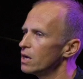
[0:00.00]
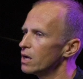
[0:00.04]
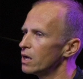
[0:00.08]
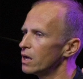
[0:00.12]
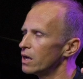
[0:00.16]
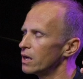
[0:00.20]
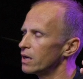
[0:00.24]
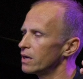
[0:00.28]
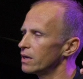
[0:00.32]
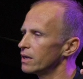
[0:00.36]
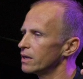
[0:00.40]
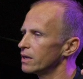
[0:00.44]

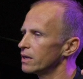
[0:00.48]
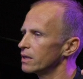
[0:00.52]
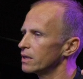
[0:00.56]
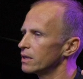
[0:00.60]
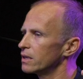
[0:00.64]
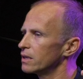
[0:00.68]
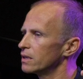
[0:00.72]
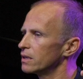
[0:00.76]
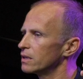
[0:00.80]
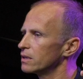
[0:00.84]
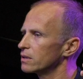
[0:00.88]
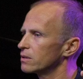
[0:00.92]

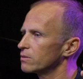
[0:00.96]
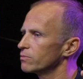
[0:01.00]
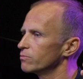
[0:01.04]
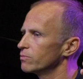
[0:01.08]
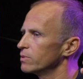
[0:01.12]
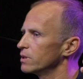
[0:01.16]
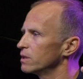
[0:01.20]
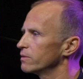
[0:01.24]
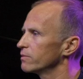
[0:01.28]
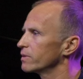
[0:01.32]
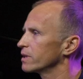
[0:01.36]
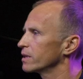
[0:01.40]
and
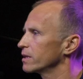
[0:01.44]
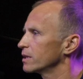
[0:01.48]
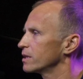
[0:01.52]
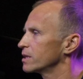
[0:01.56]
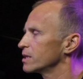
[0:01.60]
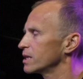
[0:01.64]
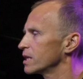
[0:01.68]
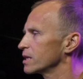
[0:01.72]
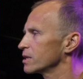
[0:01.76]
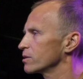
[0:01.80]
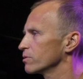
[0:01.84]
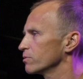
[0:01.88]
we never had a
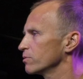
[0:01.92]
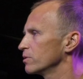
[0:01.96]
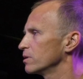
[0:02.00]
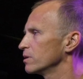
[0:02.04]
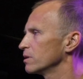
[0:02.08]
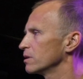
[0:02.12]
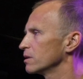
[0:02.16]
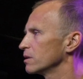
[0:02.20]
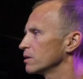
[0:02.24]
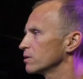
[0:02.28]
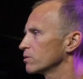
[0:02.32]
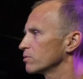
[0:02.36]
chance
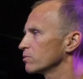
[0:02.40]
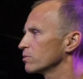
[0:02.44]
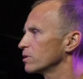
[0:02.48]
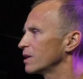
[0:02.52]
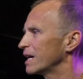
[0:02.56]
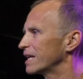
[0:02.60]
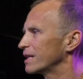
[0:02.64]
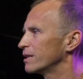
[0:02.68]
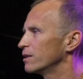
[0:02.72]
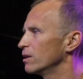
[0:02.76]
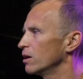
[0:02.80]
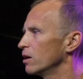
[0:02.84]
to
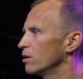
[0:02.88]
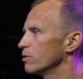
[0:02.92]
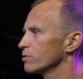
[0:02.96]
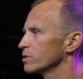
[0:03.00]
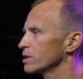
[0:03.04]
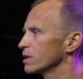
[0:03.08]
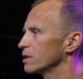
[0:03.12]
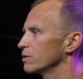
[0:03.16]
get those.